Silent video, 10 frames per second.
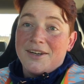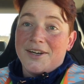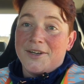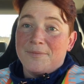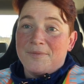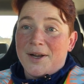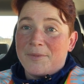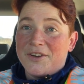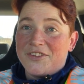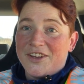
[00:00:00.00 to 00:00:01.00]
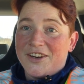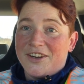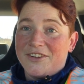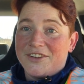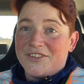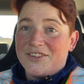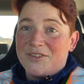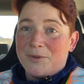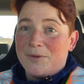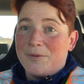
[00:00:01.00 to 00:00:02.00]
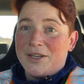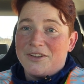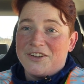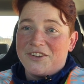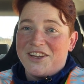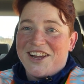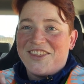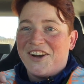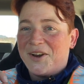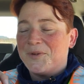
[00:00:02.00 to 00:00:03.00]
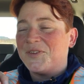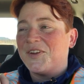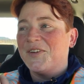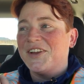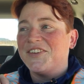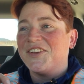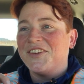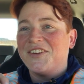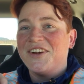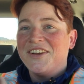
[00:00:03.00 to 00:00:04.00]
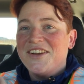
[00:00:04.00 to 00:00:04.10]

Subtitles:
I'm going to sign off, because this went way longer than I thought it was going to.